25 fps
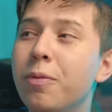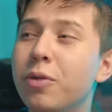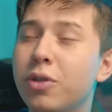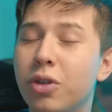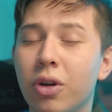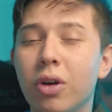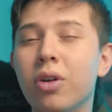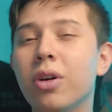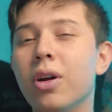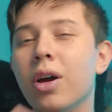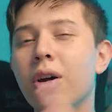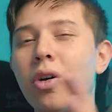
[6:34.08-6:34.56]
So
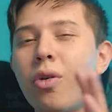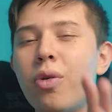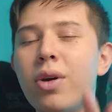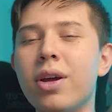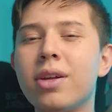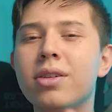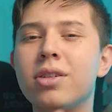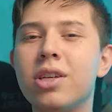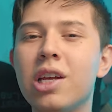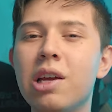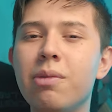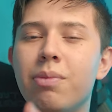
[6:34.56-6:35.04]
a
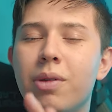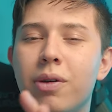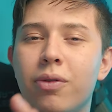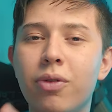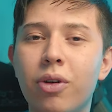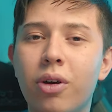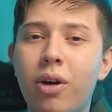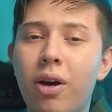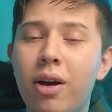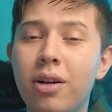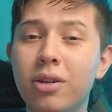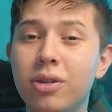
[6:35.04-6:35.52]
quick tip, if
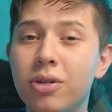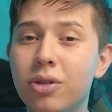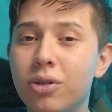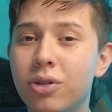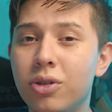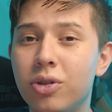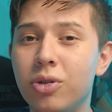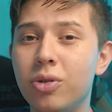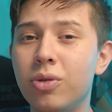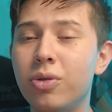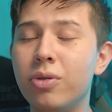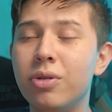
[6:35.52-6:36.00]
you're going to
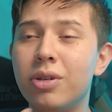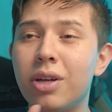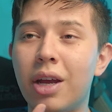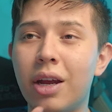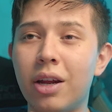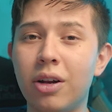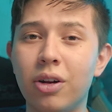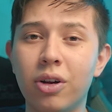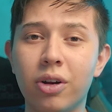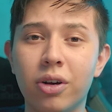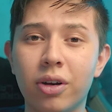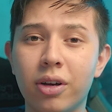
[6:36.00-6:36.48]
choose a
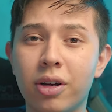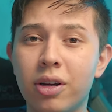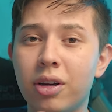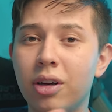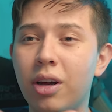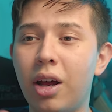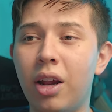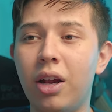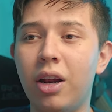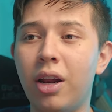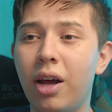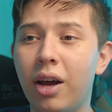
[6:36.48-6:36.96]
look,
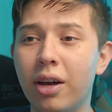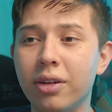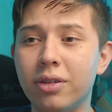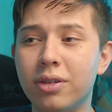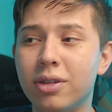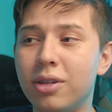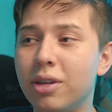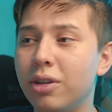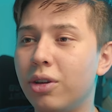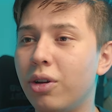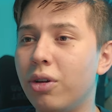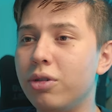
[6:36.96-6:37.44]
a
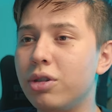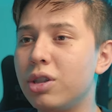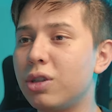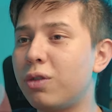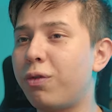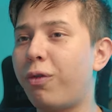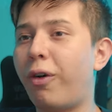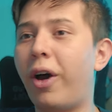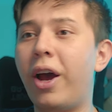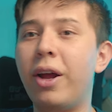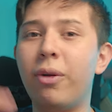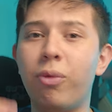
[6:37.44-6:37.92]
LUT, don't just
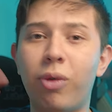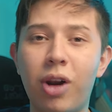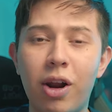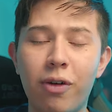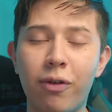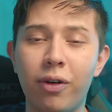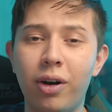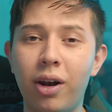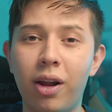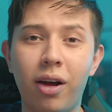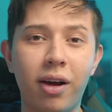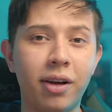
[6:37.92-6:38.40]
find
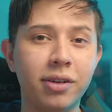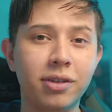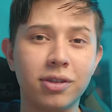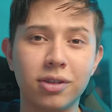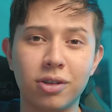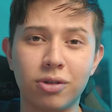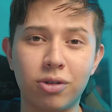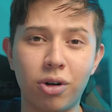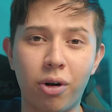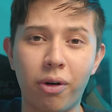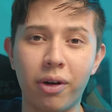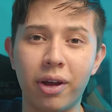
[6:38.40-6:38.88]
whatever LUT and
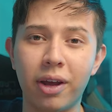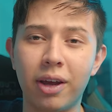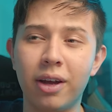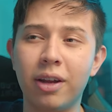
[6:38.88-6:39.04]
just throw it